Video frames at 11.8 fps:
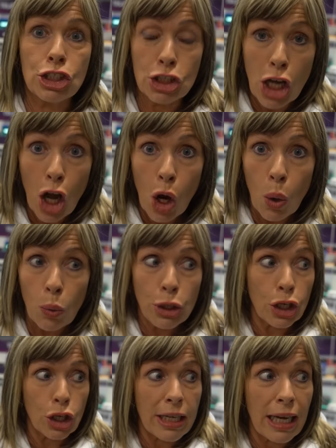So,
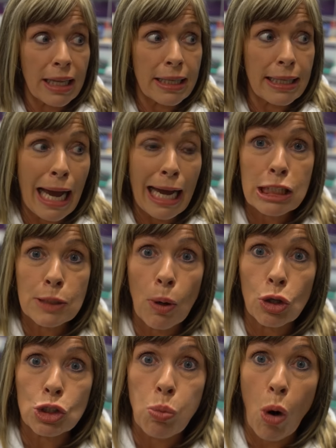you're gonna get the
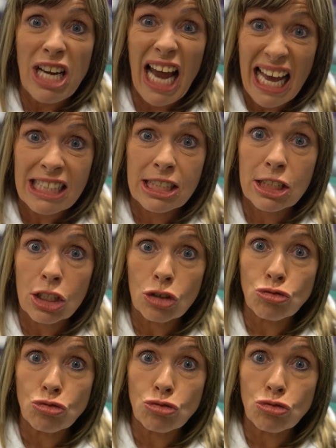Xbox One S,